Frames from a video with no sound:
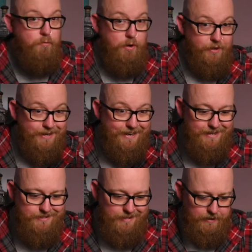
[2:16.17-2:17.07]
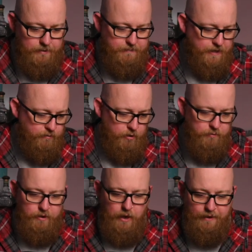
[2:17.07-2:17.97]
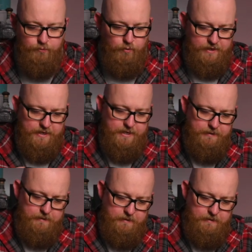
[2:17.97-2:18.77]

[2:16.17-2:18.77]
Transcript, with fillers: Right then, glass and beer owner at the ready.